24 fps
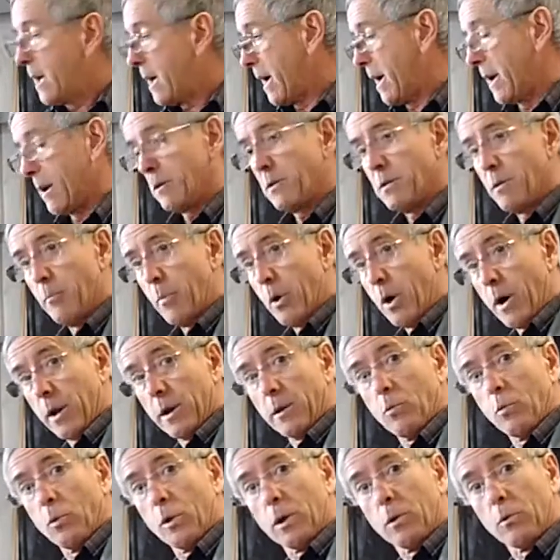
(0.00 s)
And at the
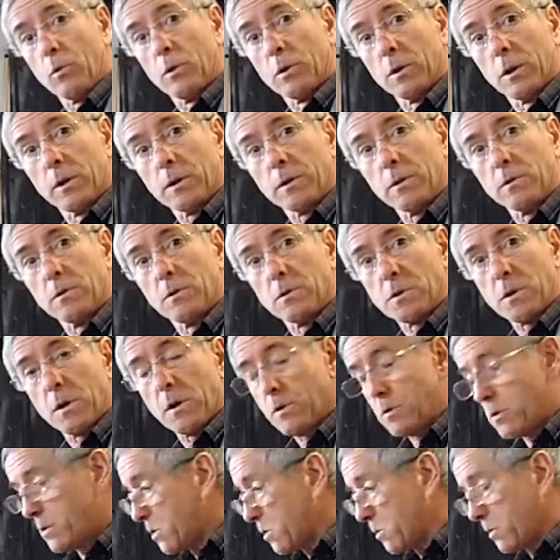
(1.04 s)
bottom we will use our
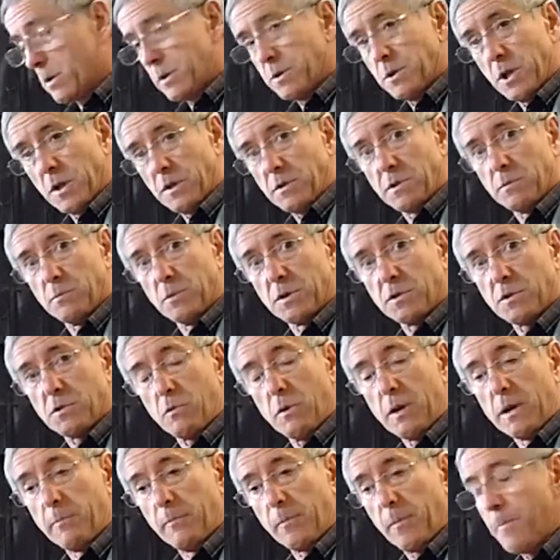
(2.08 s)
usual adjustable
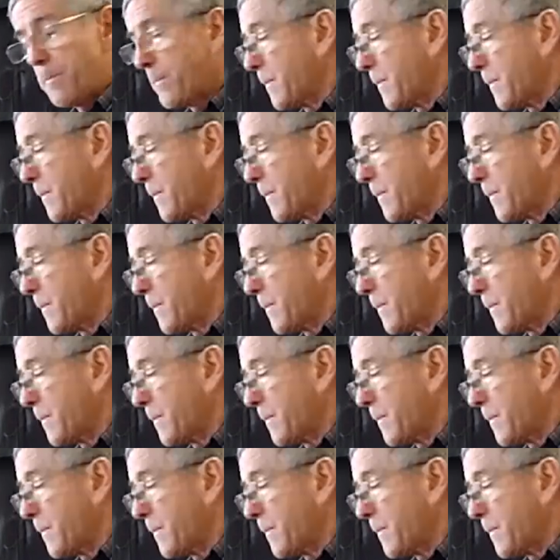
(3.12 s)
sweep.